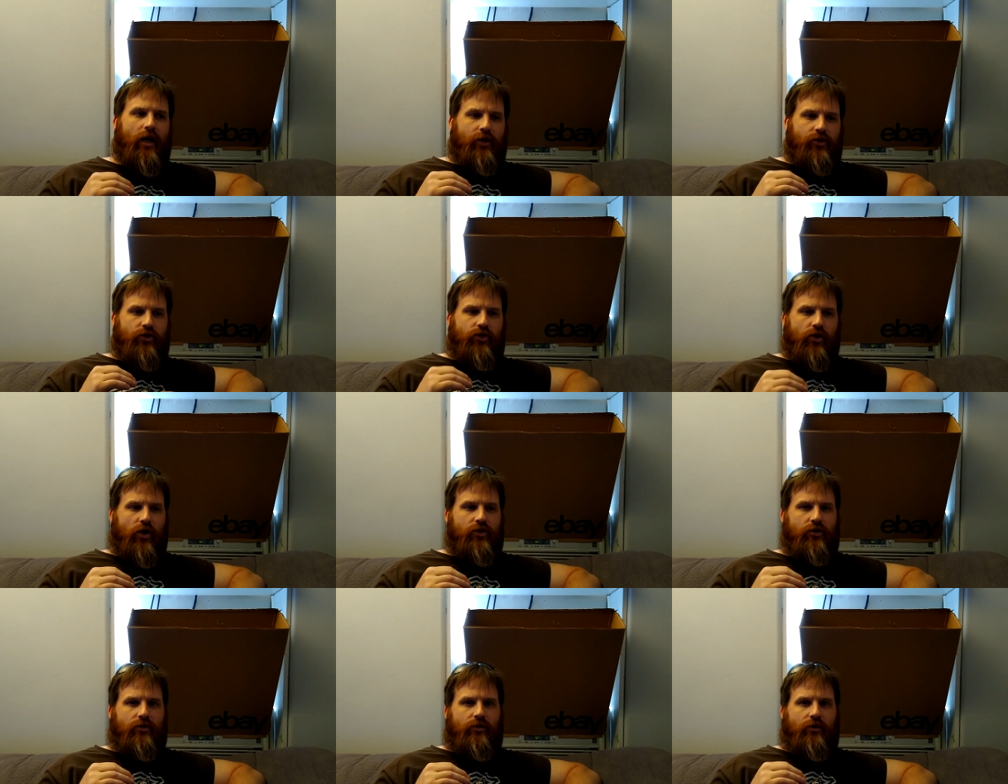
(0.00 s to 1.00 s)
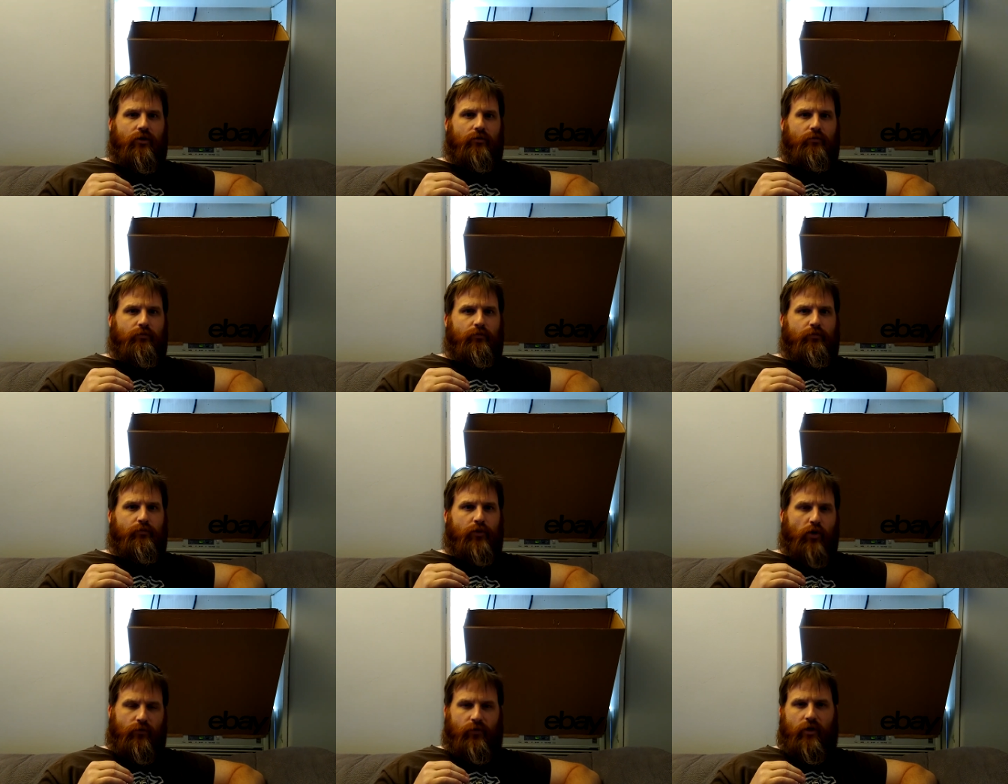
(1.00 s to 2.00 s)
It's just
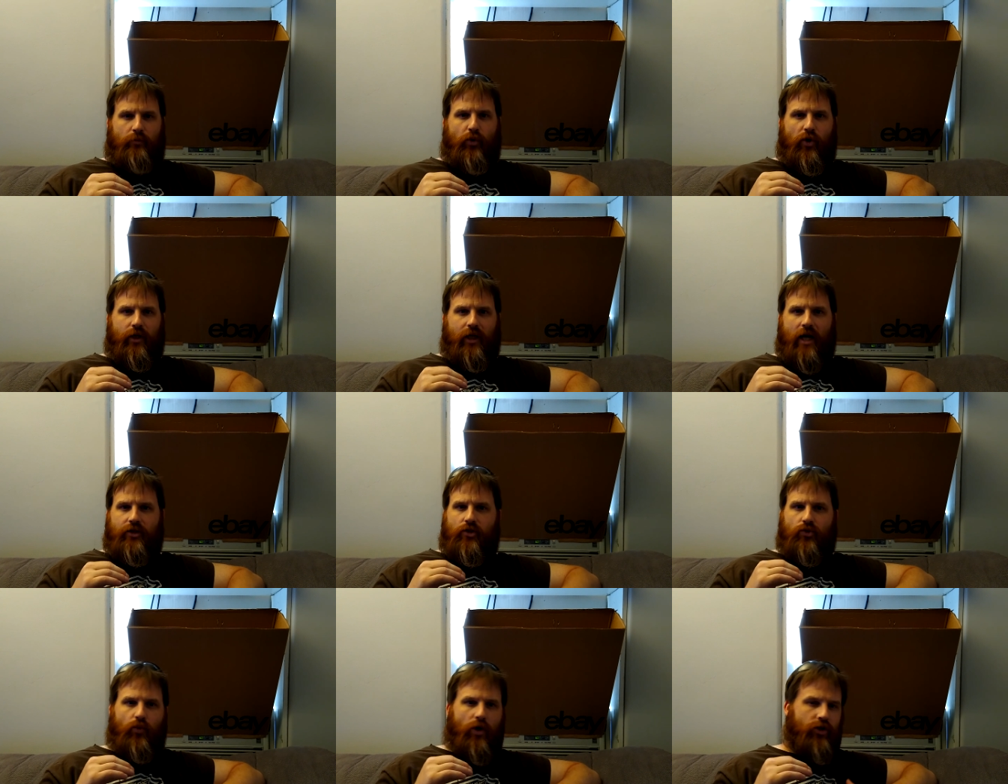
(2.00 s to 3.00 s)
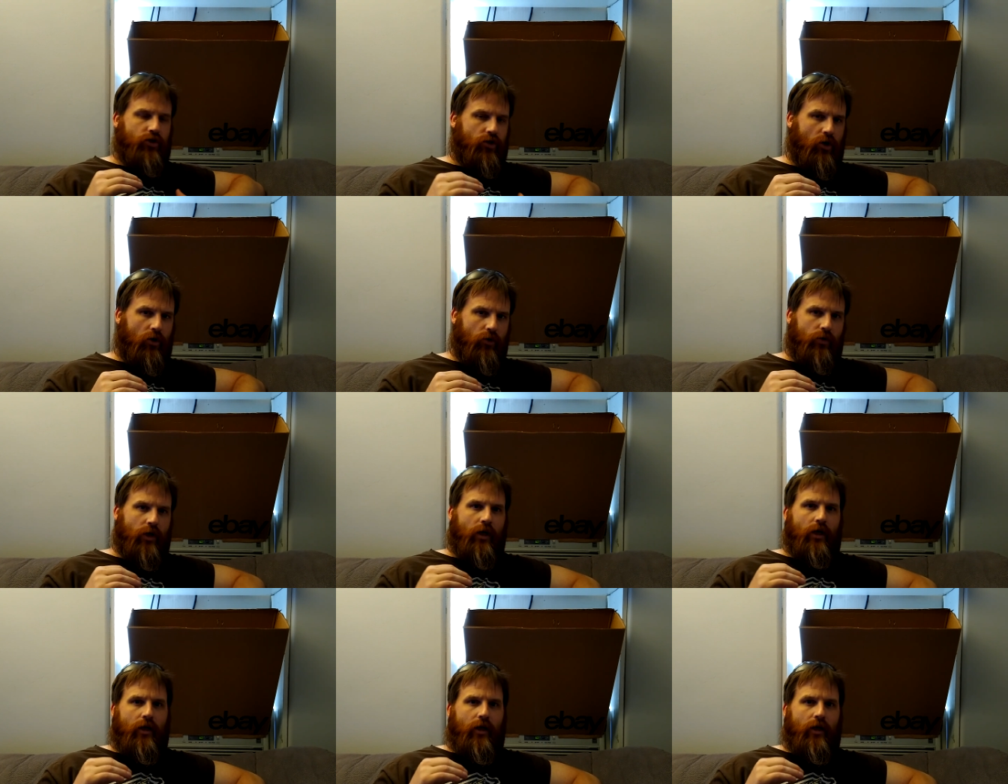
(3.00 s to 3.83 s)
proof in the pudding. I just want to show